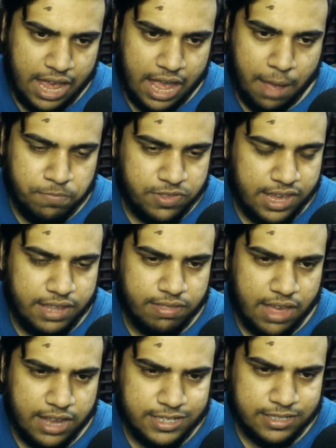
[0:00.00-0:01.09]
I'm saying
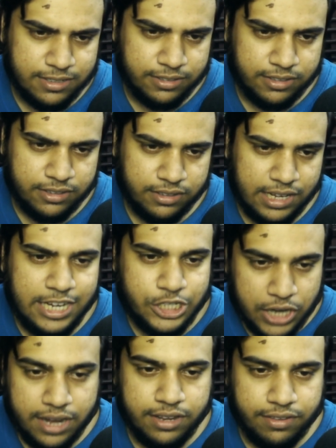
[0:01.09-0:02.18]
that
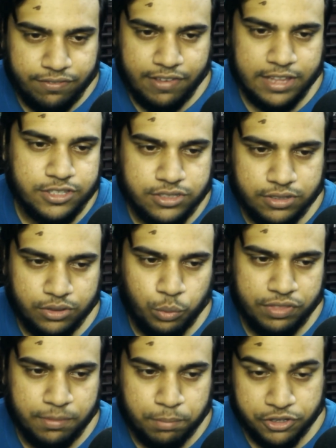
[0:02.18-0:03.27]
each ending fits
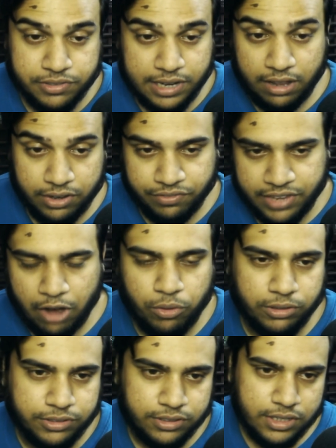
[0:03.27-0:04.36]
with the personality of
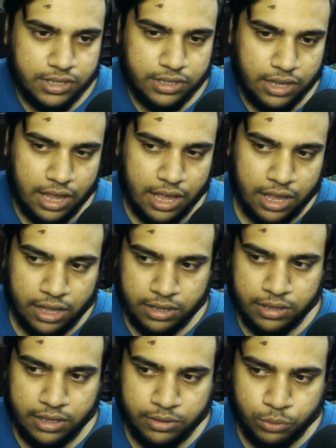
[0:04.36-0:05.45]
Geralt,
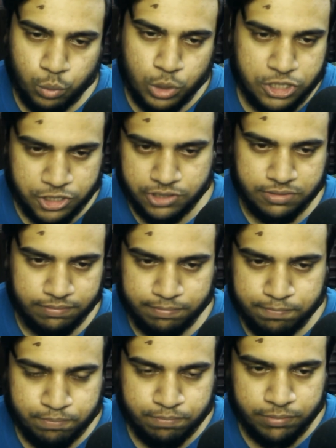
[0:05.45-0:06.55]
which
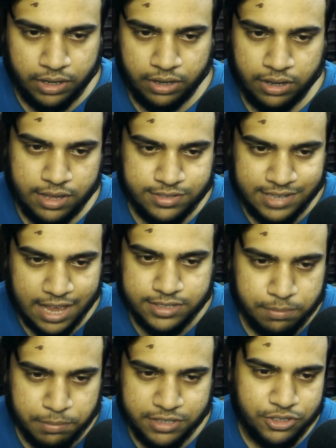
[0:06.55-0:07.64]
is
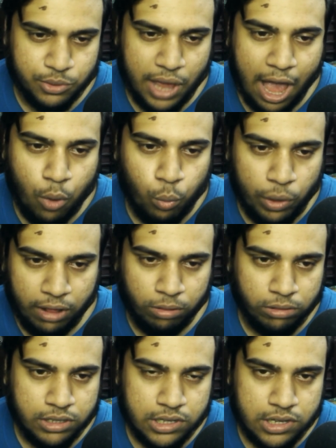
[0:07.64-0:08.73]
testament to how
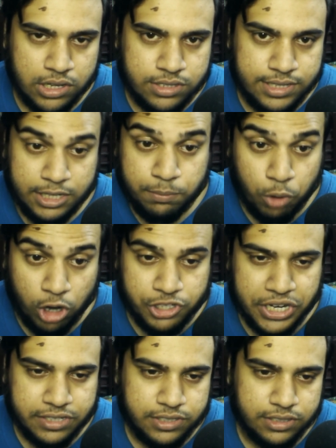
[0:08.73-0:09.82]
well CD
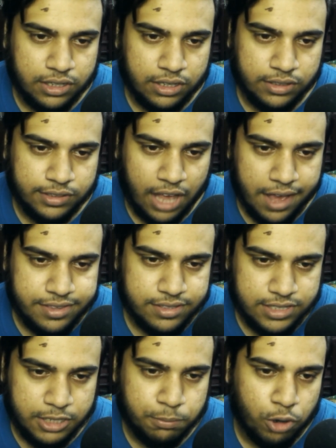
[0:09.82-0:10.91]
Projekt, the guys at
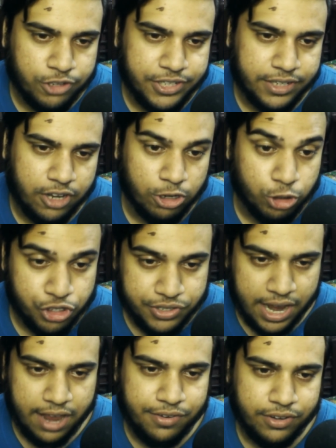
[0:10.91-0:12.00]
CD Projekt
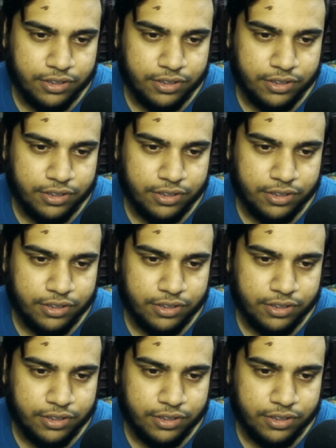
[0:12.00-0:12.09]
understand